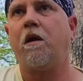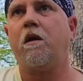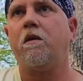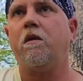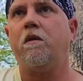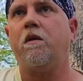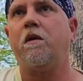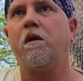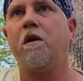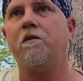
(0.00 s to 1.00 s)
and
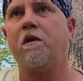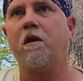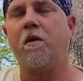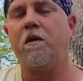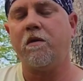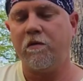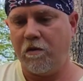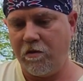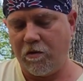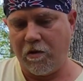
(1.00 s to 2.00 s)
the nice thing about these
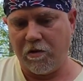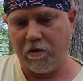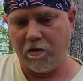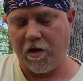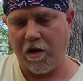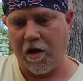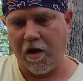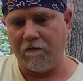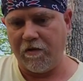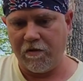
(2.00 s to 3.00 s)
two chords is they
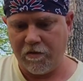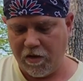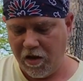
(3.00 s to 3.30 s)
have this